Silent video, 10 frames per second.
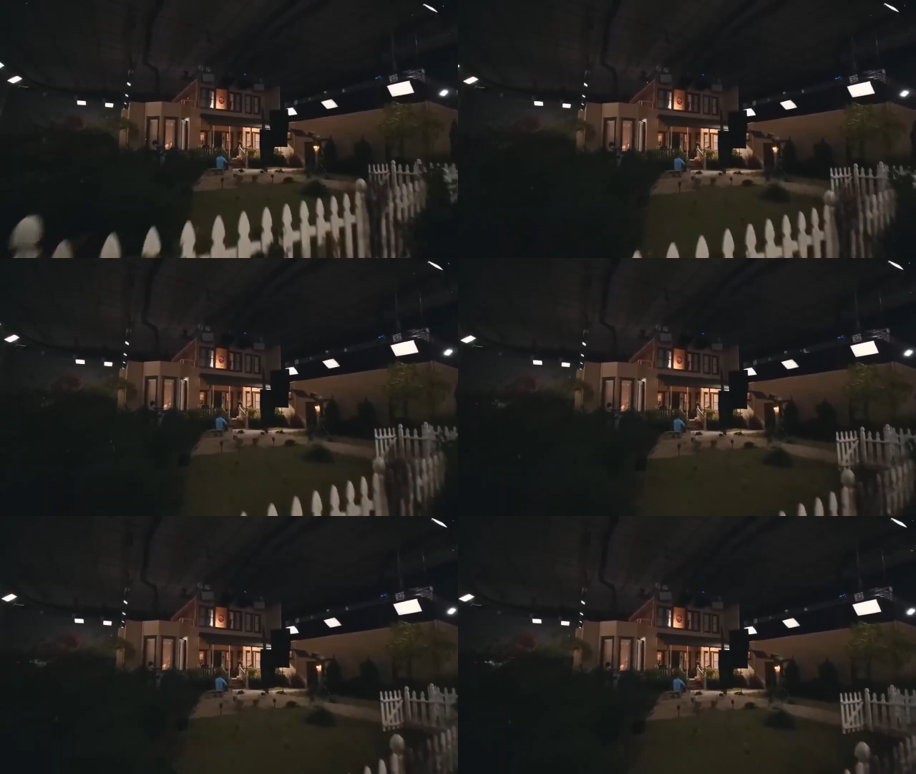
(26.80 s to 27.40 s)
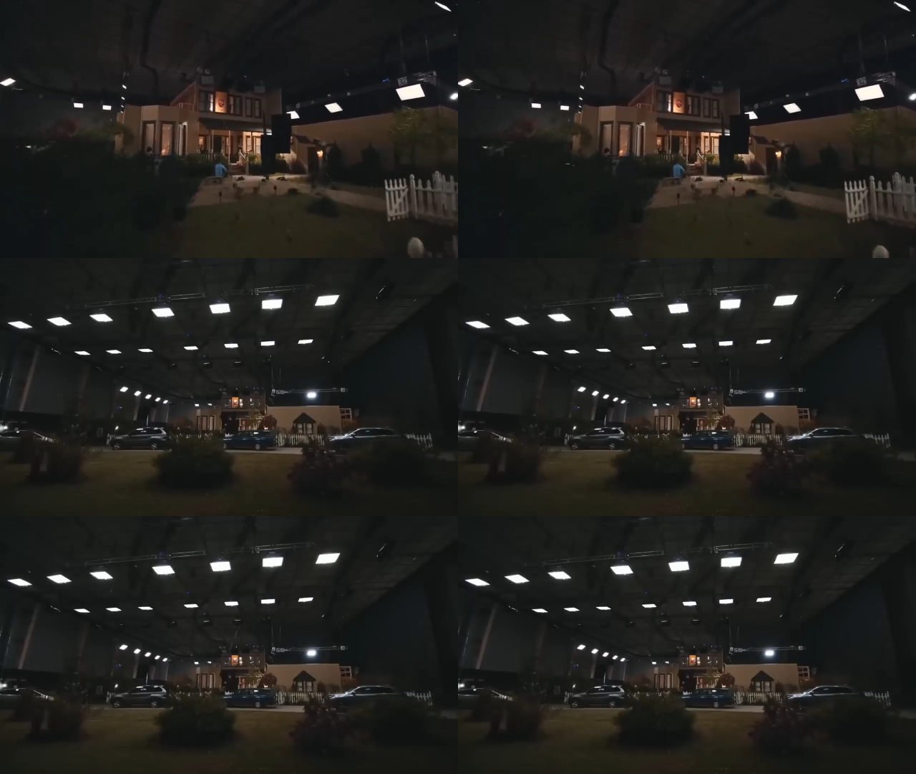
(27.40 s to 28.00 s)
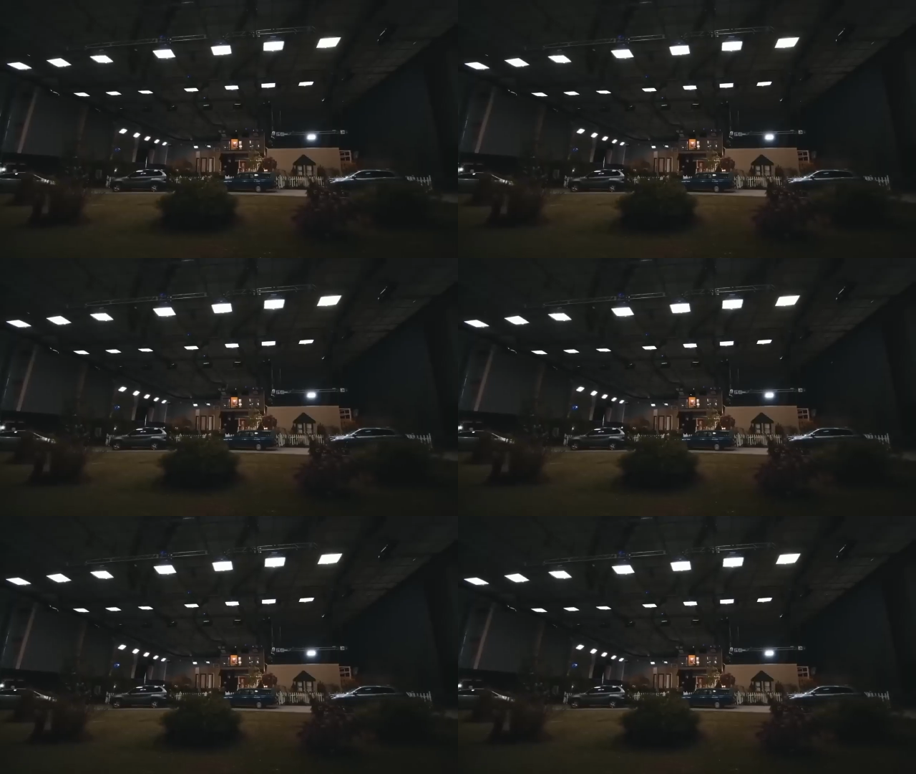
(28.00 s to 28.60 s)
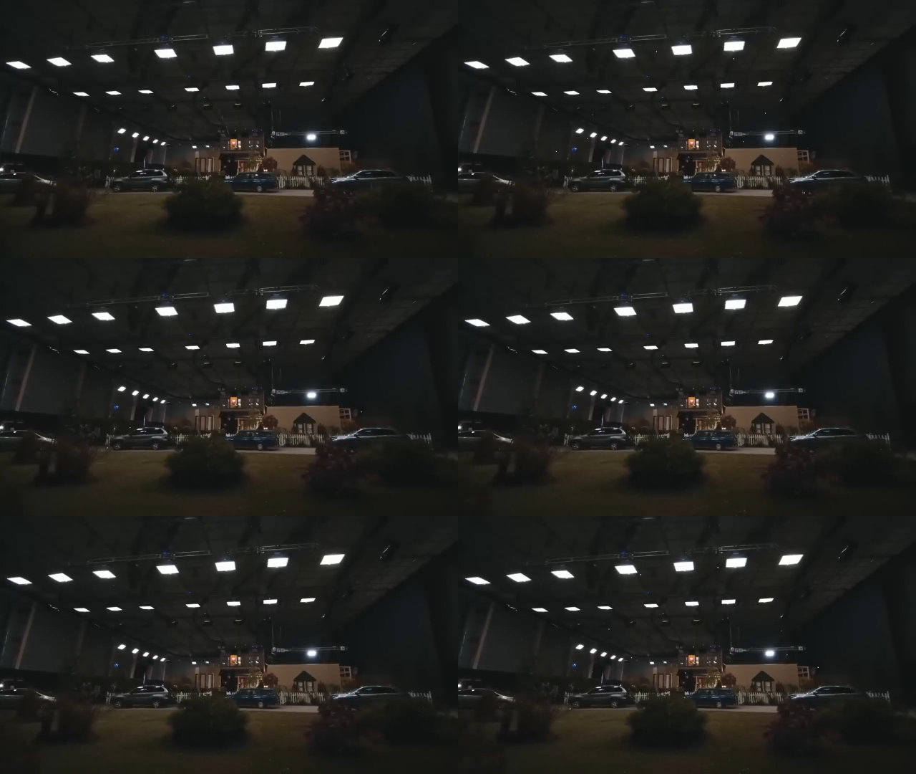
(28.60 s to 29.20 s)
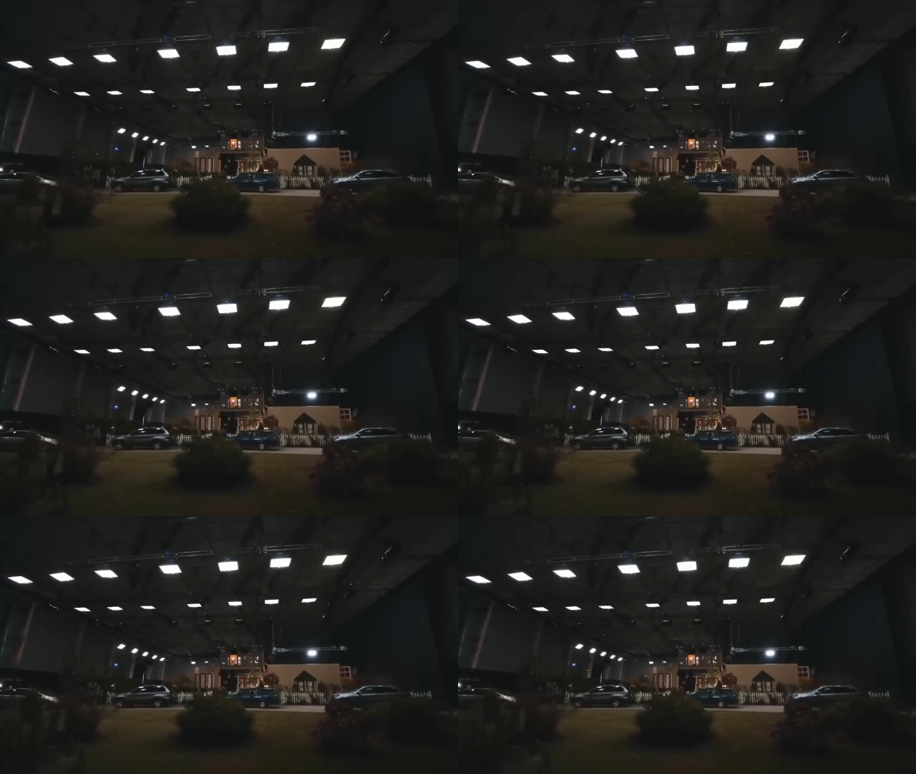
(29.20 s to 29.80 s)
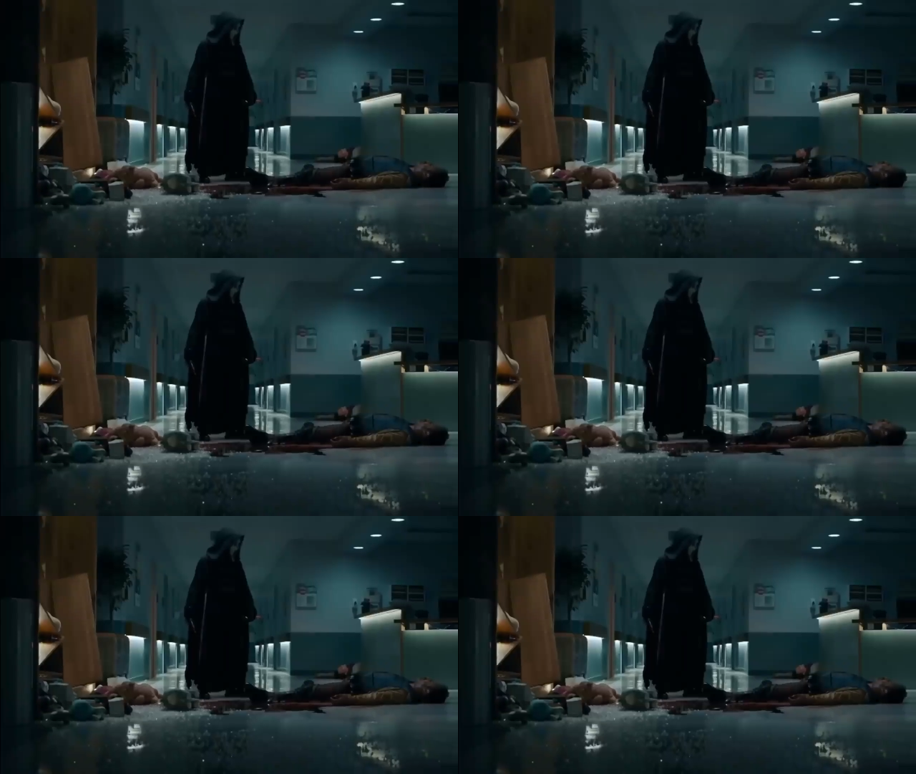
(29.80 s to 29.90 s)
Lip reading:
(no speaker visible)